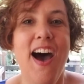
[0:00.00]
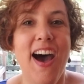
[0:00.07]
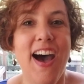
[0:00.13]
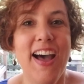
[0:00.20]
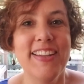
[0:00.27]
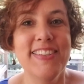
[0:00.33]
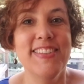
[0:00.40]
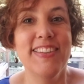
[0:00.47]

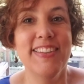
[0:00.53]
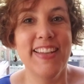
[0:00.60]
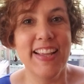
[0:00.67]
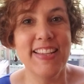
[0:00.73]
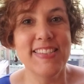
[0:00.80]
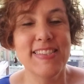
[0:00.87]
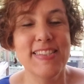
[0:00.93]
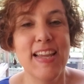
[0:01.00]
Until
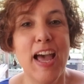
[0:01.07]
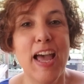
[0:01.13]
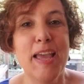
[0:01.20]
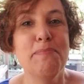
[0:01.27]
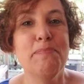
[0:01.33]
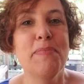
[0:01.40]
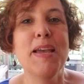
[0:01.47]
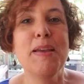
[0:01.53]
next
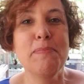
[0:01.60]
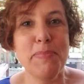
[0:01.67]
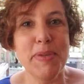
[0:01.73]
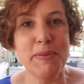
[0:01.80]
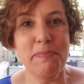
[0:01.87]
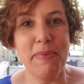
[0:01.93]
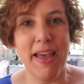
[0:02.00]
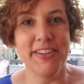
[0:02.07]
time, be
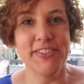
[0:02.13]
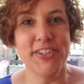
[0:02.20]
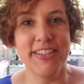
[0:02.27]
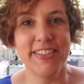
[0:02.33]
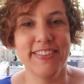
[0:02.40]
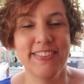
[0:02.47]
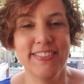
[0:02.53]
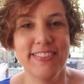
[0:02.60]

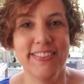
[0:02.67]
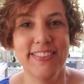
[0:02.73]
magical.